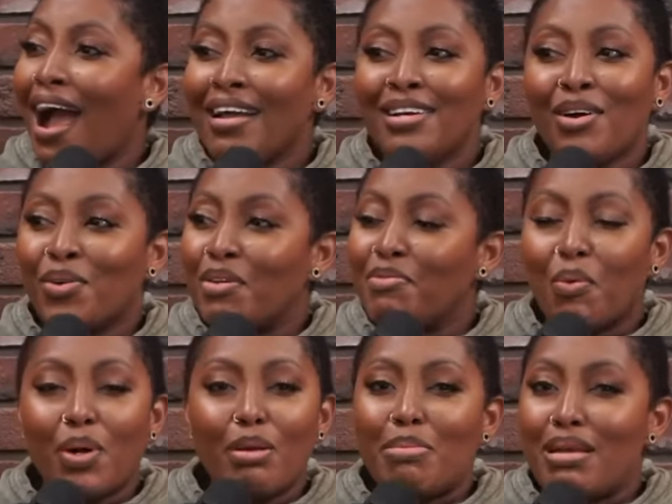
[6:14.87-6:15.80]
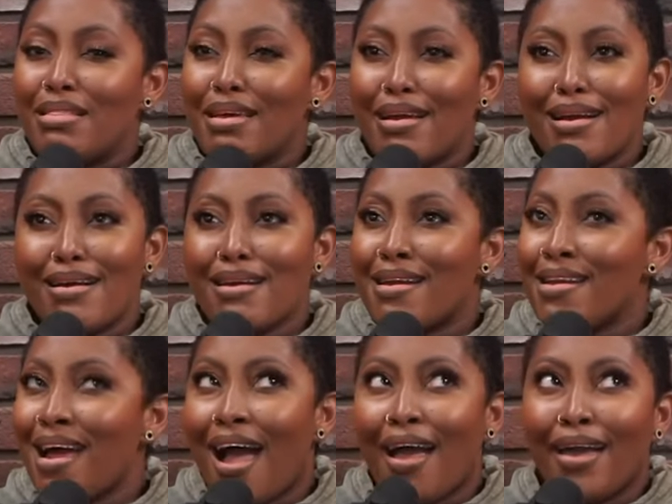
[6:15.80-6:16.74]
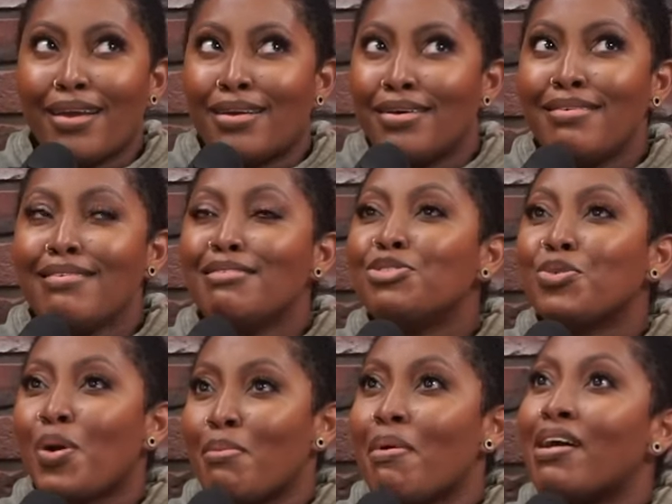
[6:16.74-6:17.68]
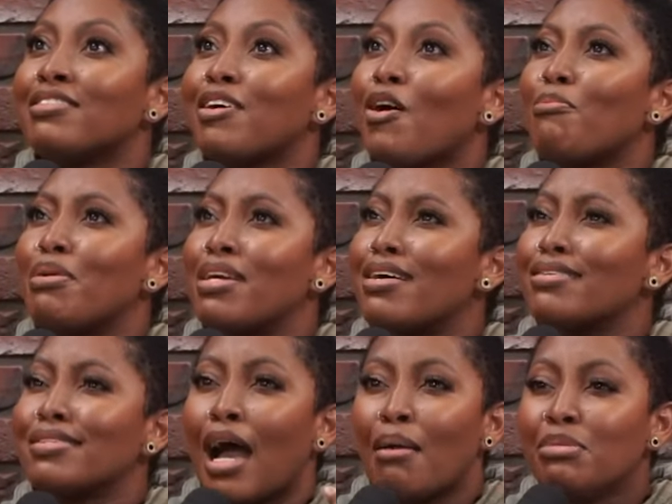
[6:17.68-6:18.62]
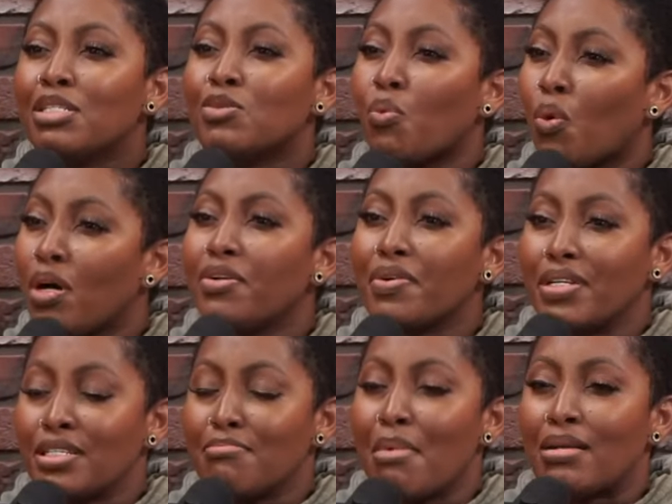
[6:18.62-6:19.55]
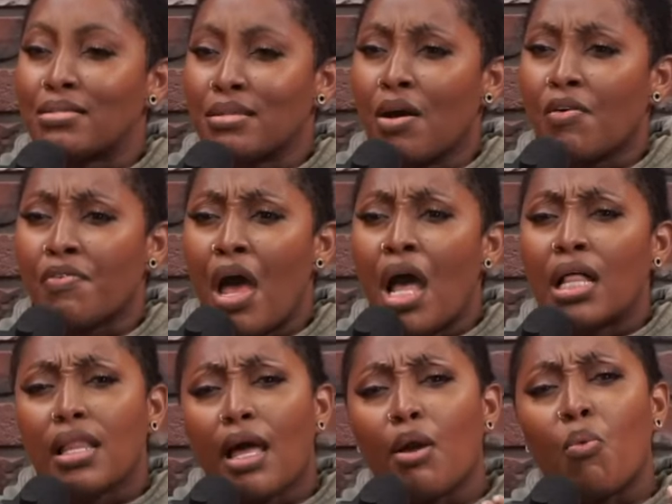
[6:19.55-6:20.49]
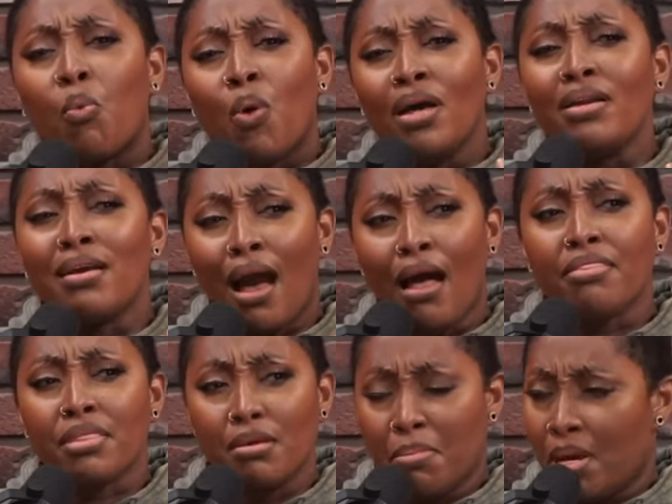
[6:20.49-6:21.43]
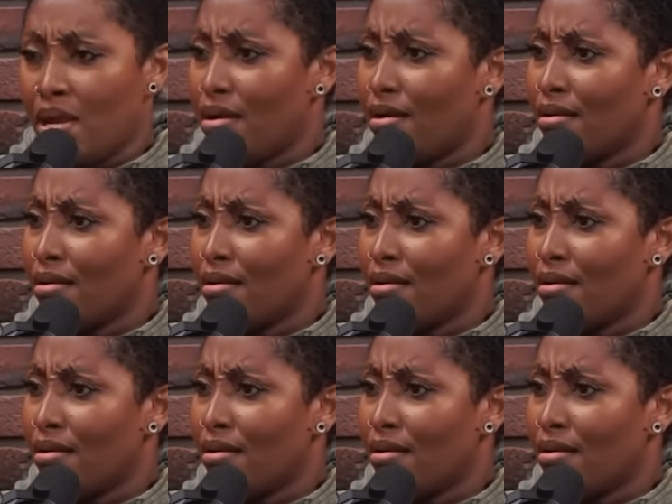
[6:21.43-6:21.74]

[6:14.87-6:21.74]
I don't even want to be there and I couldn't enjoy myself because I'm just wondering to myself like what got them here?